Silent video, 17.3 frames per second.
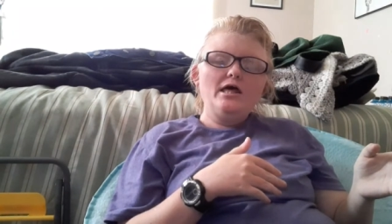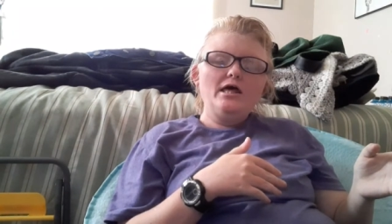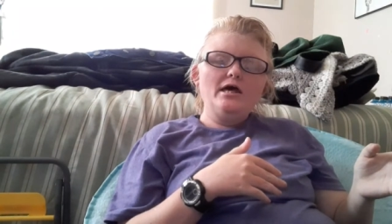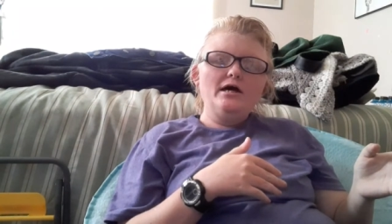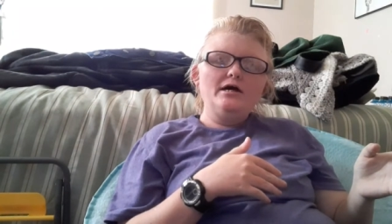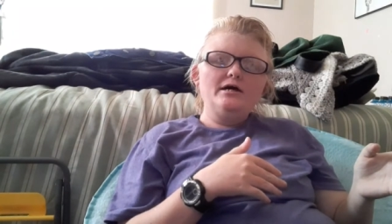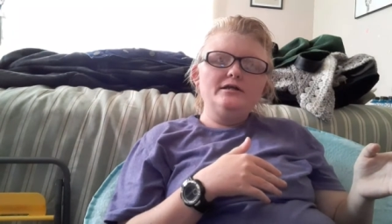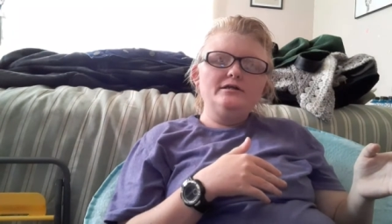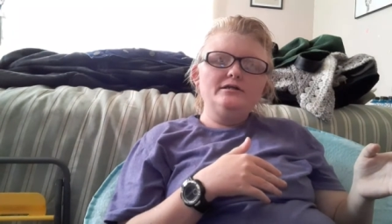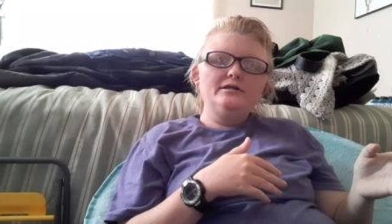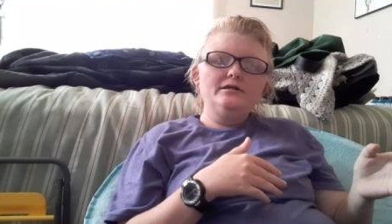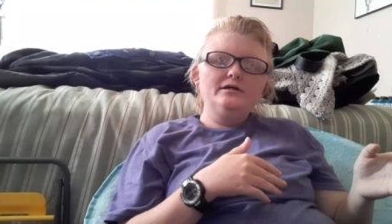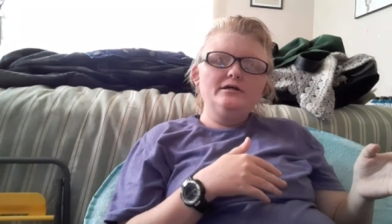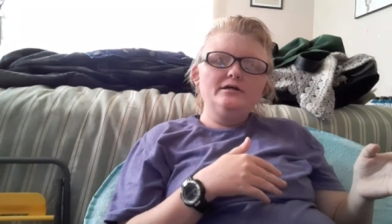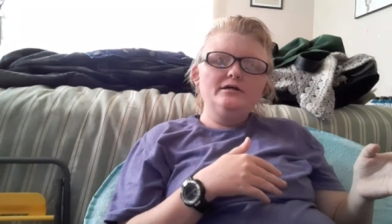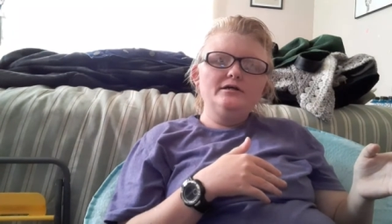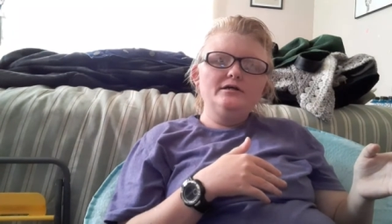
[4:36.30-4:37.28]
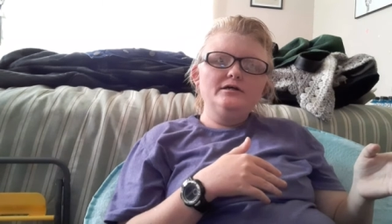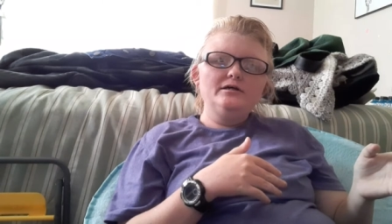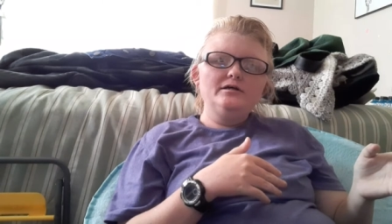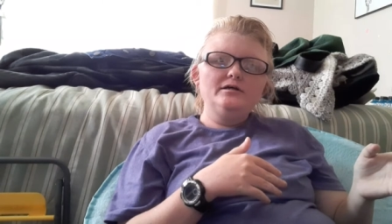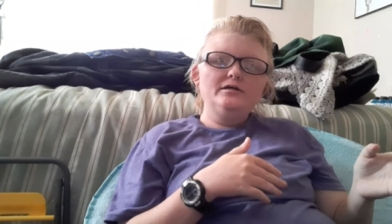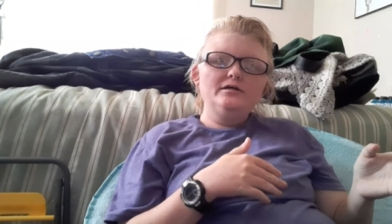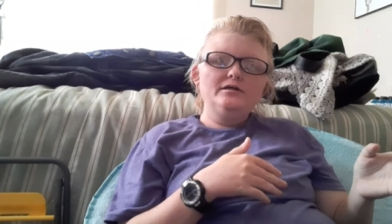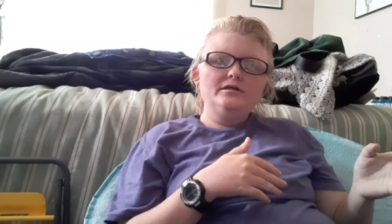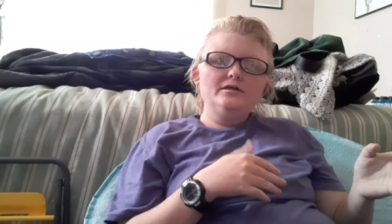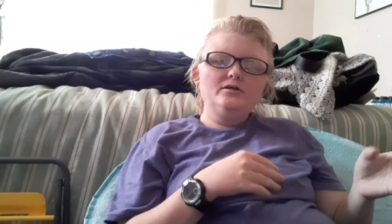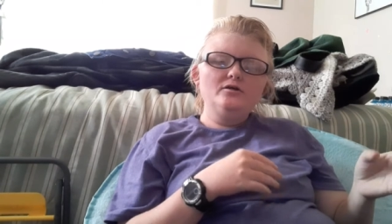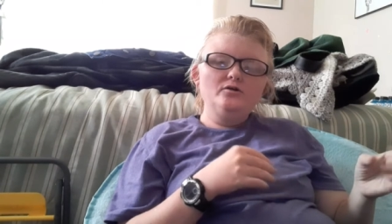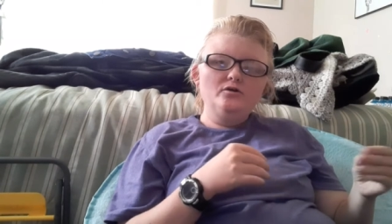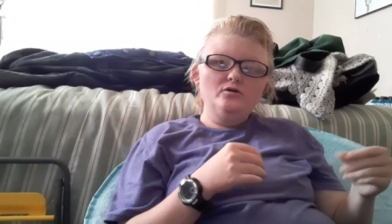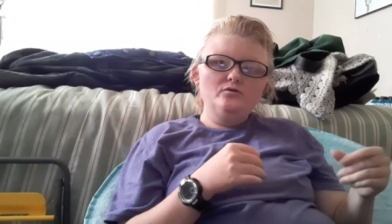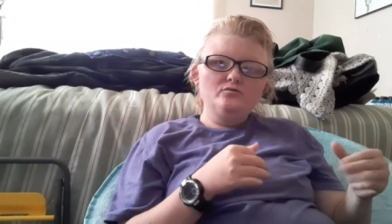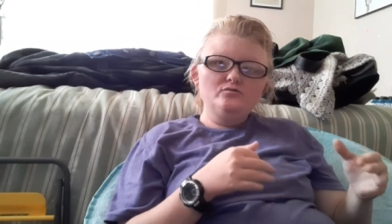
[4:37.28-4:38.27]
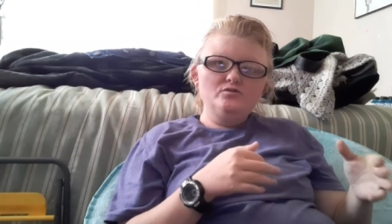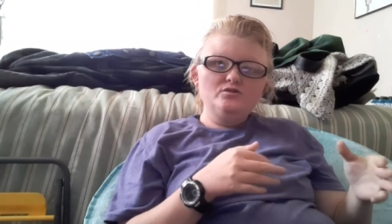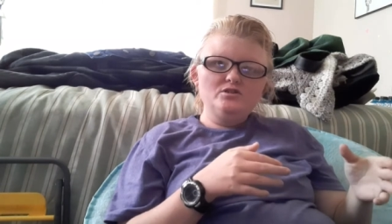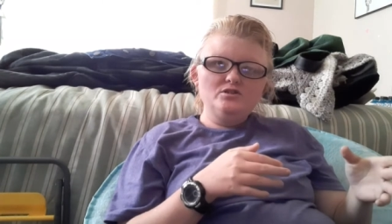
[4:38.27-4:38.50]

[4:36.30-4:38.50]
And, you know,